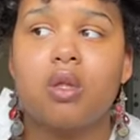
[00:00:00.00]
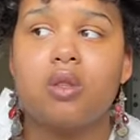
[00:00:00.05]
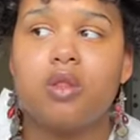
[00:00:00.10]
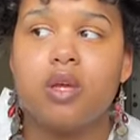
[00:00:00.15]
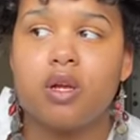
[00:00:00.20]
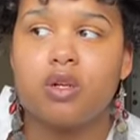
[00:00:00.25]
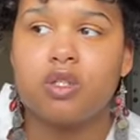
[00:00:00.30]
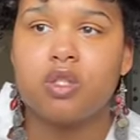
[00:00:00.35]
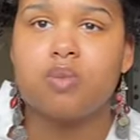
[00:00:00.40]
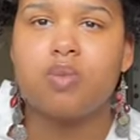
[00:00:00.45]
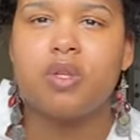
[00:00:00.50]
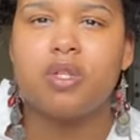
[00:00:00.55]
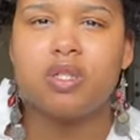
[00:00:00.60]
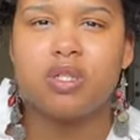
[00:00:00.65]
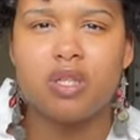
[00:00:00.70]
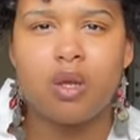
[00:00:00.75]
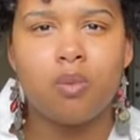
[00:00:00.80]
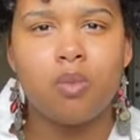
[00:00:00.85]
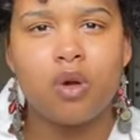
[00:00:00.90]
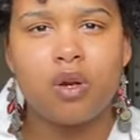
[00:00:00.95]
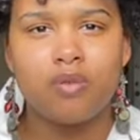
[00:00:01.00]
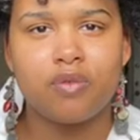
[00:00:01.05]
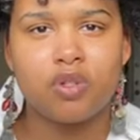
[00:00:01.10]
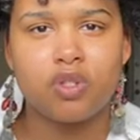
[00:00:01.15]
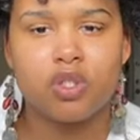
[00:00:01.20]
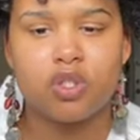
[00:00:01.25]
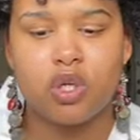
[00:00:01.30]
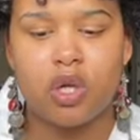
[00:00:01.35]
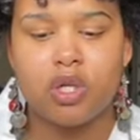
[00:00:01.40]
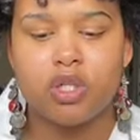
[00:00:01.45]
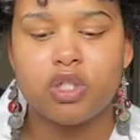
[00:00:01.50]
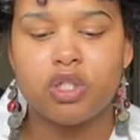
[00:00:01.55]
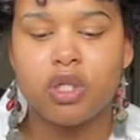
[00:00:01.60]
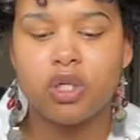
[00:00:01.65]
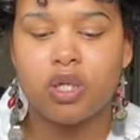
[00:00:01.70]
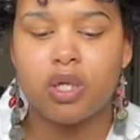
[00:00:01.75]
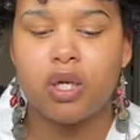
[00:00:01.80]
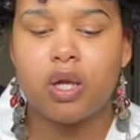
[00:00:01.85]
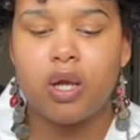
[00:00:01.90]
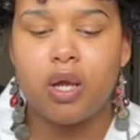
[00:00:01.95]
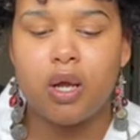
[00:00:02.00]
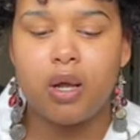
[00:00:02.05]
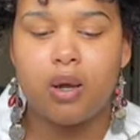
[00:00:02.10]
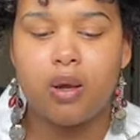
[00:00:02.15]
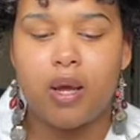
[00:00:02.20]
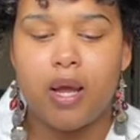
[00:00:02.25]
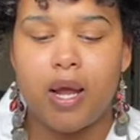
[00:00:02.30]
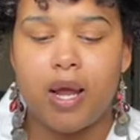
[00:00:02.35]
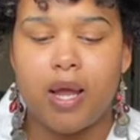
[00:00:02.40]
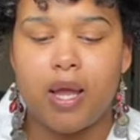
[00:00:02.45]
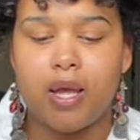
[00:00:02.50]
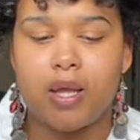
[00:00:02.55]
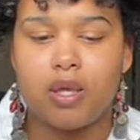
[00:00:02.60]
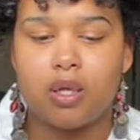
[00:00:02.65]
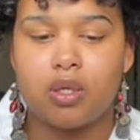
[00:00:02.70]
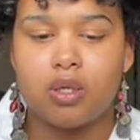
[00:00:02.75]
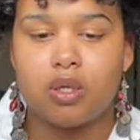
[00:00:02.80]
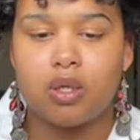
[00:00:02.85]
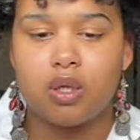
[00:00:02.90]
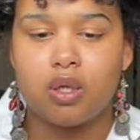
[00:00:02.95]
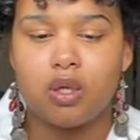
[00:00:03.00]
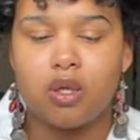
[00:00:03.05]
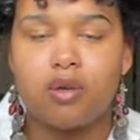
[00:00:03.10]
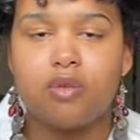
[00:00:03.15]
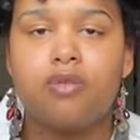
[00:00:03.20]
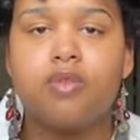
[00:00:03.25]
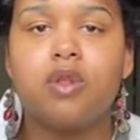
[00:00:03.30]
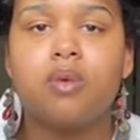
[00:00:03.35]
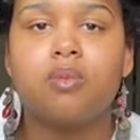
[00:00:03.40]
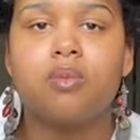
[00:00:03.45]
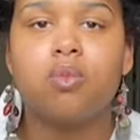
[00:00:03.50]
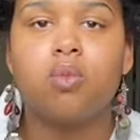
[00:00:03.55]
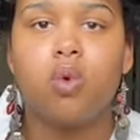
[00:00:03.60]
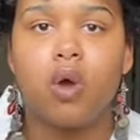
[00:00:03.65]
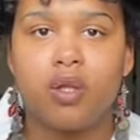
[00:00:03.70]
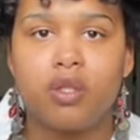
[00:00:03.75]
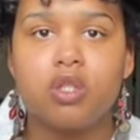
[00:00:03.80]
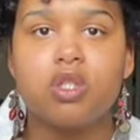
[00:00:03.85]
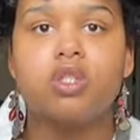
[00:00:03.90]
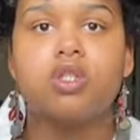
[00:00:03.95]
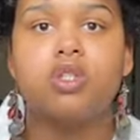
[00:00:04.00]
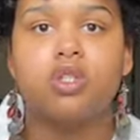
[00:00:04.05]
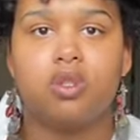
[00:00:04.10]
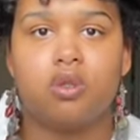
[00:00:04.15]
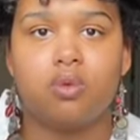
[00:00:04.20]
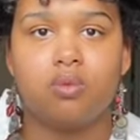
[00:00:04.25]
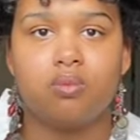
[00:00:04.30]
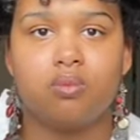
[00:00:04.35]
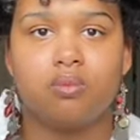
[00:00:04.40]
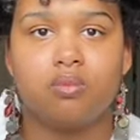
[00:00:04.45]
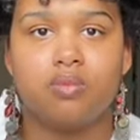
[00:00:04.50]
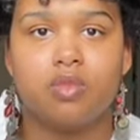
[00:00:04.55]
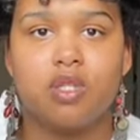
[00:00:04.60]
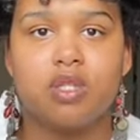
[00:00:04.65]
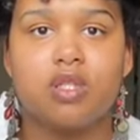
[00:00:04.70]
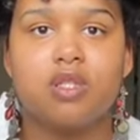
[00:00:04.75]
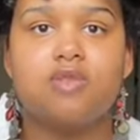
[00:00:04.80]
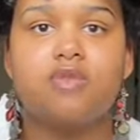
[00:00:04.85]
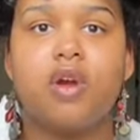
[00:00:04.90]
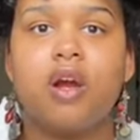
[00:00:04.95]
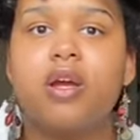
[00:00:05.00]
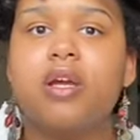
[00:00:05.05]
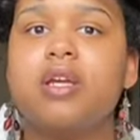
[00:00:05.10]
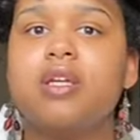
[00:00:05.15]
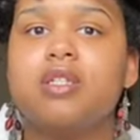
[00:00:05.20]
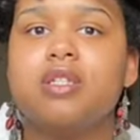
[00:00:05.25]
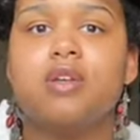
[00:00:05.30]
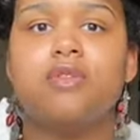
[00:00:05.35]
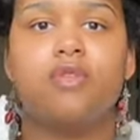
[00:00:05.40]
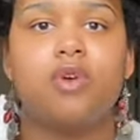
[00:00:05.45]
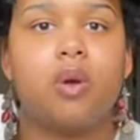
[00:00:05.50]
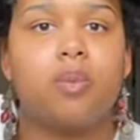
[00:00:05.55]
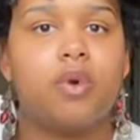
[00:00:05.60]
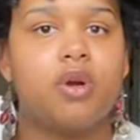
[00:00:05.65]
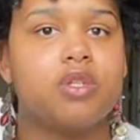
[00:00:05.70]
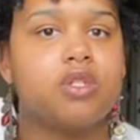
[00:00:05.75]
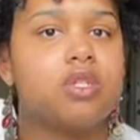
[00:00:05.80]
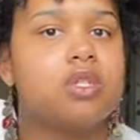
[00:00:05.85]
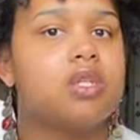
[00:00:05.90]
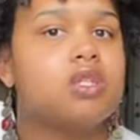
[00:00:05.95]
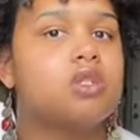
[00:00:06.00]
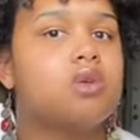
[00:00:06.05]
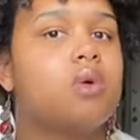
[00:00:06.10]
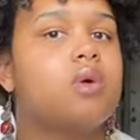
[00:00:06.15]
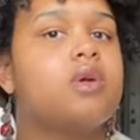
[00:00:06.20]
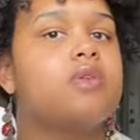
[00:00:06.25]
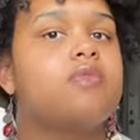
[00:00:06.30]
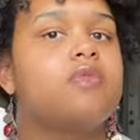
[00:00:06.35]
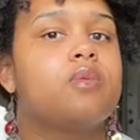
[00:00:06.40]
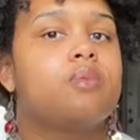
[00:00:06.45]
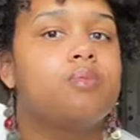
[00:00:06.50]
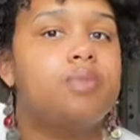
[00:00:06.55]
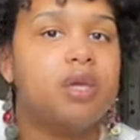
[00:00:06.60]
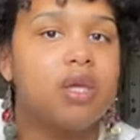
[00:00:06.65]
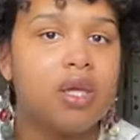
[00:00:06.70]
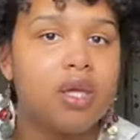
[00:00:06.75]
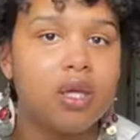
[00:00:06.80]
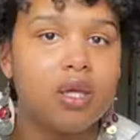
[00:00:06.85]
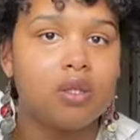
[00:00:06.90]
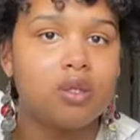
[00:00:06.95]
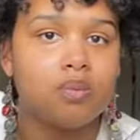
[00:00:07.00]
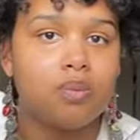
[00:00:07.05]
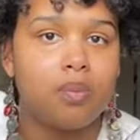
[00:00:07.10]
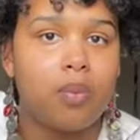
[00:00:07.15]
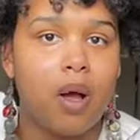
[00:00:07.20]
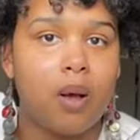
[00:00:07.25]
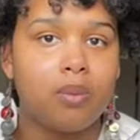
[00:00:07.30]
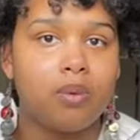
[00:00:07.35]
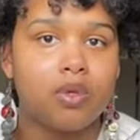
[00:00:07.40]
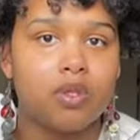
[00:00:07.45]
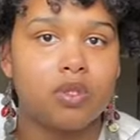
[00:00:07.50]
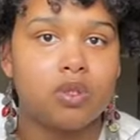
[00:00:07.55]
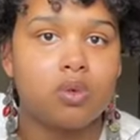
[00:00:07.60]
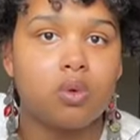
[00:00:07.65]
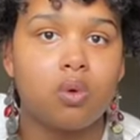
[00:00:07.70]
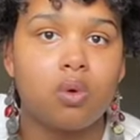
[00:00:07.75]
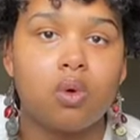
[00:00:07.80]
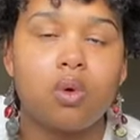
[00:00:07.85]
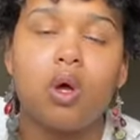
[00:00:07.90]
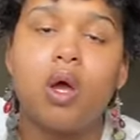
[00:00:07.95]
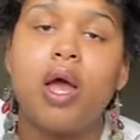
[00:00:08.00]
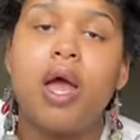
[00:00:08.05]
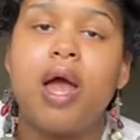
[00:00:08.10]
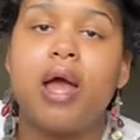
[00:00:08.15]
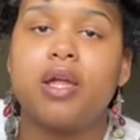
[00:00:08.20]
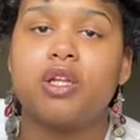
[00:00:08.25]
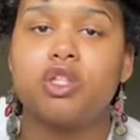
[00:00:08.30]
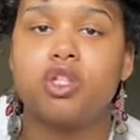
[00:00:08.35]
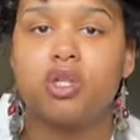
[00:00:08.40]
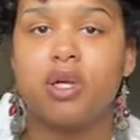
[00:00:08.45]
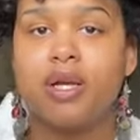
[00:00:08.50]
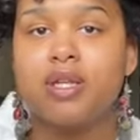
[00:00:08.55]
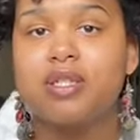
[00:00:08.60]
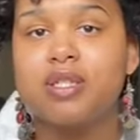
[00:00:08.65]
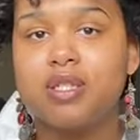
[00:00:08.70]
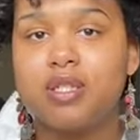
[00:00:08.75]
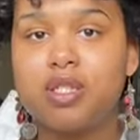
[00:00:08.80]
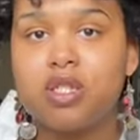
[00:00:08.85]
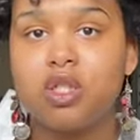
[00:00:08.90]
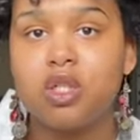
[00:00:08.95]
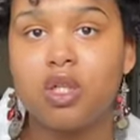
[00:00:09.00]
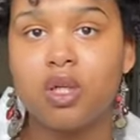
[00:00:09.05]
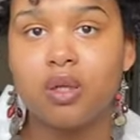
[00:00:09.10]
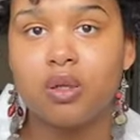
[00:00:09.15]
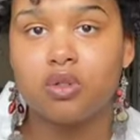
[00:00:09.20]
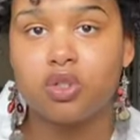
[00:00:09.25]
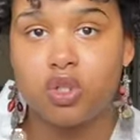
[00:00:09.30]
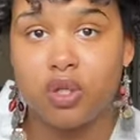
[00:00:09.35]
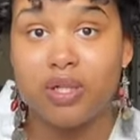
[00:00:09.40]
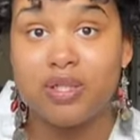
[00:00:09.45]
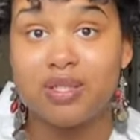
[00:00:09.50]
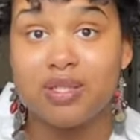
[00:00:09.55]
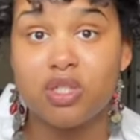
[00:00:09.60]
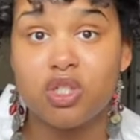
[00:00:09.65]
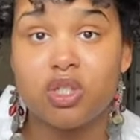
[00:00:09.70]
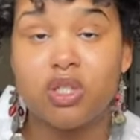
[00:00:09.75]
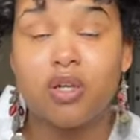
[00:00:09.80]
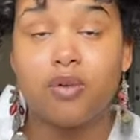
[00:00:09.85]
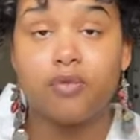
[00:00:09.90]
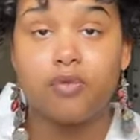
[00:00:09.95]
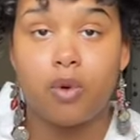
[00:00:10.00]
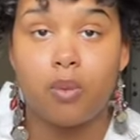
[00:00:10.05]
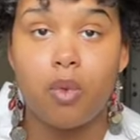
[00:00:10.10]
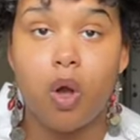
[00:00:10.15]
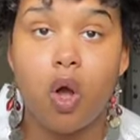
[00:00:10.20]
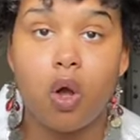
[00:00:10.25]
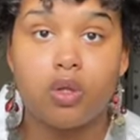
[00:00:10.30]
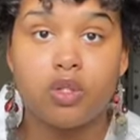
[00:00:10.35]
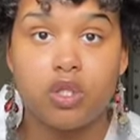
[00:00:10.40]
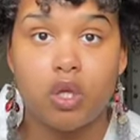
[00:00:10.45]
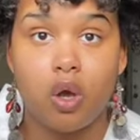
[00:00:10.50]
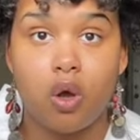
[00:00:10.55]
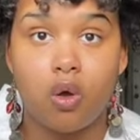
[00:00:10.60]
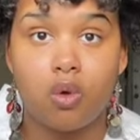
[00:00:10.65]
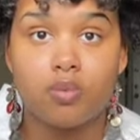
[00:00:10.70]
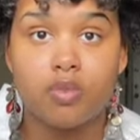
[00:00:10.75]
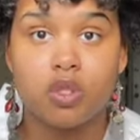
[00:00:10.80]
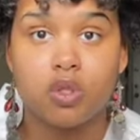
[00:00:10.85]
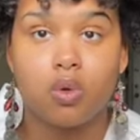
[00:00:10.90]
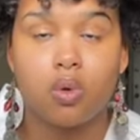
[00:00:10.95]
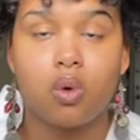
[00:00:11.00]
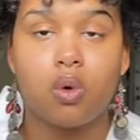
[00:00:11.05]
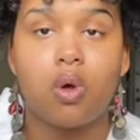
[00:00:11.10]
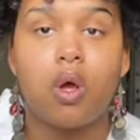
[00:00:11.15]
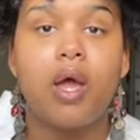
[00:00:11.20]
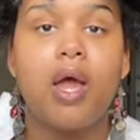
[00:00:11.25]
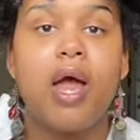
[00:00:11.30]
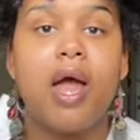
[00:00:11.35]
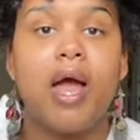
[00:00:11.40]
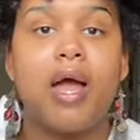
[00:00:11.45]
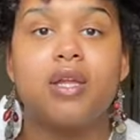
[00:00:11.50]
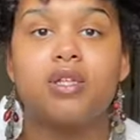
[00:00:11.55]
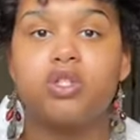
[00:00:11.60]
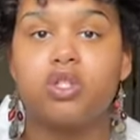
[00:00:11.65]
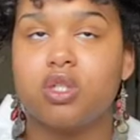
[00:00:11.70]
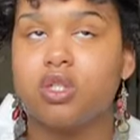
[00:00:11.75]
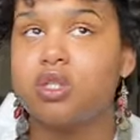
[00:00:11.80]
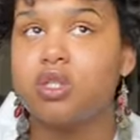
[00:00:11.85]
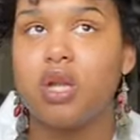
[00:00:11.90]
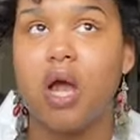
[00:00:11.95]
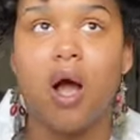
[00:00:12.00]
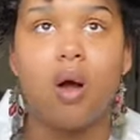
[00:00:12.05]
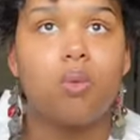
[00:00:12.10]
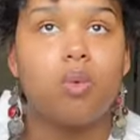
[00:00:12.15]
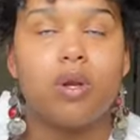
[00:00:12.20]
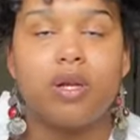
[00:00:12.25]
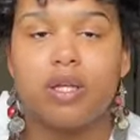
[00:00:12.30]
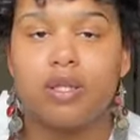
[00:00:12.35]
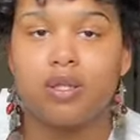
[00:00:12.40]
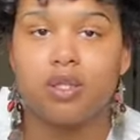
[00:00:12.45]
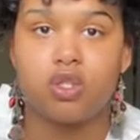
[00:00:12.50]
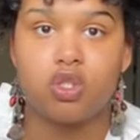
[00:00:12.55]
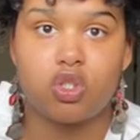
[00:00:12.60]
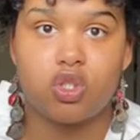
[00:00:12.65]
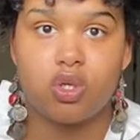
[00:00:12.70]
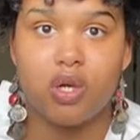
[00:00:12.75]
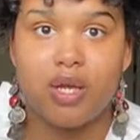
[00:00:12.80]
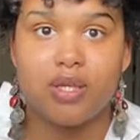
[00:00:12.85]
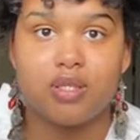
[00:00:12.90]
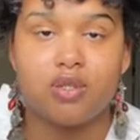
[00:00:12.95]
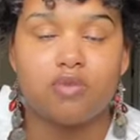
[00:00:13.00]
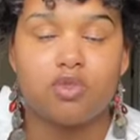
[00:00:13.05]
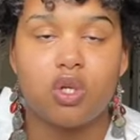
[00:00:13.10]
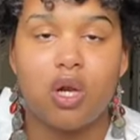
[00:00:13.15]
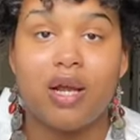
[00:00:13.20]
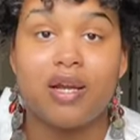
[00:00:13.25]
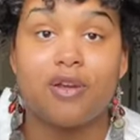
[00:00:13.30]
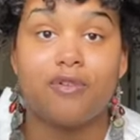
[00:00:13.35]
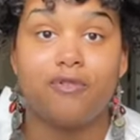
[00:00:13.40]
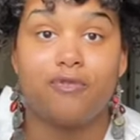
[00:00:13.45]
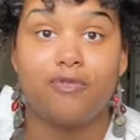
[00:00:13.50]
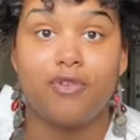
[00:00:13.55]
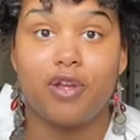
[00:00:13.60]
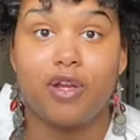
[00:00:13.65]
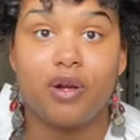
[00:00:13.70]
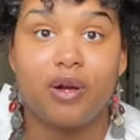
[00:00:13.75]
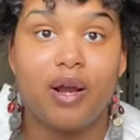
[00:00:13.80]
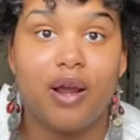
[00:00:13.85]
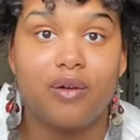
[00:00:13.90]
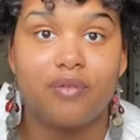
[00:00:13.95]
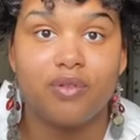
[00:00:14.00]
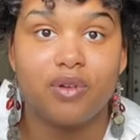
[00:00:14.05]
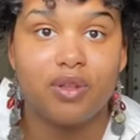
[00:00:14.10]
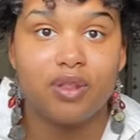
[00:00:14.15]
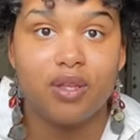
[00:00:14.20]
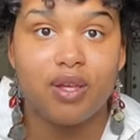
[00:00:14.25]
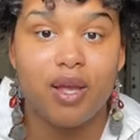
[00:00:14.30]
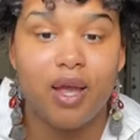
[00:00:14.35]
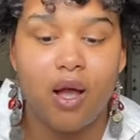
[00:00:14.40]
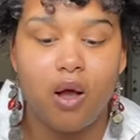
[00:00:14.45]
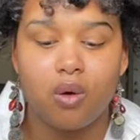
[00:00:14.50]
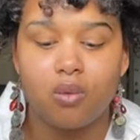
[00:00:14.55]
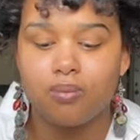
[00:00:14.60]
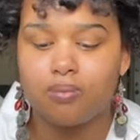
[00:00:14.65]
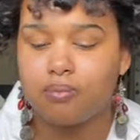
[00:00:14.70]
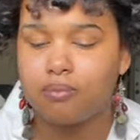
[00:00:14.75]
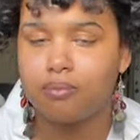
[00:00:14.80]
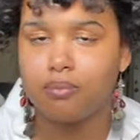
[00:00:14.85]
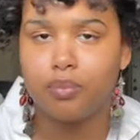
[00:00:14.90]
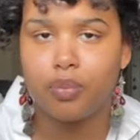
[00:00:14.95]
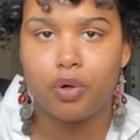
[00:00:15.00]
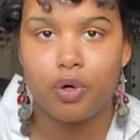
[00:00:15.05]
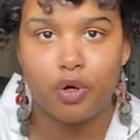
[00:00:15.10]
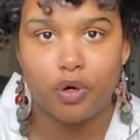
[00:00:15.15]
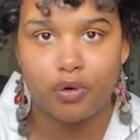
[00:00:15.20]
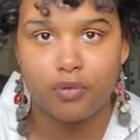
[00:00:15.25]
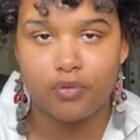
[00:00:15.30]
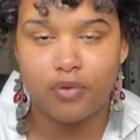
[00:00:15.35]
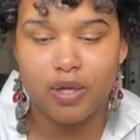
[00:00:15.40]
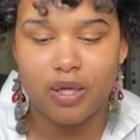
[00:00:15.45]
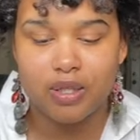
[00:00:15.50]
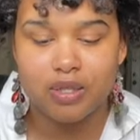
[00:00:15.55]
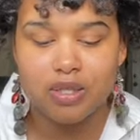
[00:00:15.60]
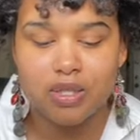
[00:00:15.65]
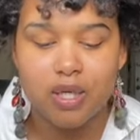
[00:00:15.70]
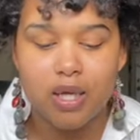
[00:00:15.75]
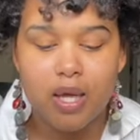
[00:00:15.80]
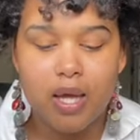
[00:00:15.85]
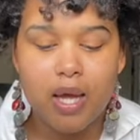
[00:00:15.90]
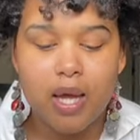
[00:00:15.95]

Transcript: there to be somewhat of a structure and give them what to do this is very easy for a person that's going from being in public school and transitioning transitioning from to homeschool and just not wanting the stress of trying to figure everything out. Perfect.